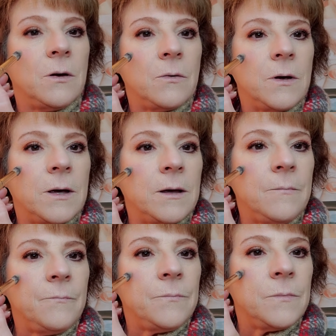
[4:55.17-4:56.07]
Okay,
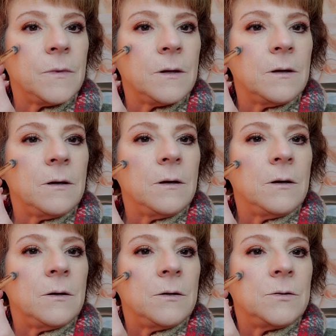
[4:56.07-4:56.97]

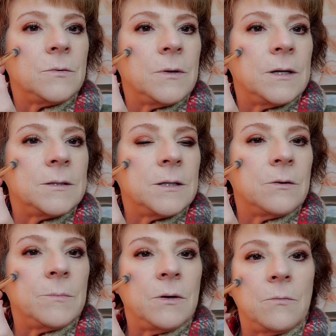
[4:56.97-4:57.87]
so again, it's going to
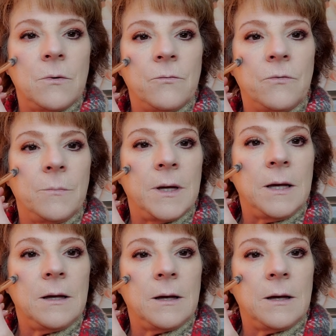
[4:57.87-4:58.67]
be for me,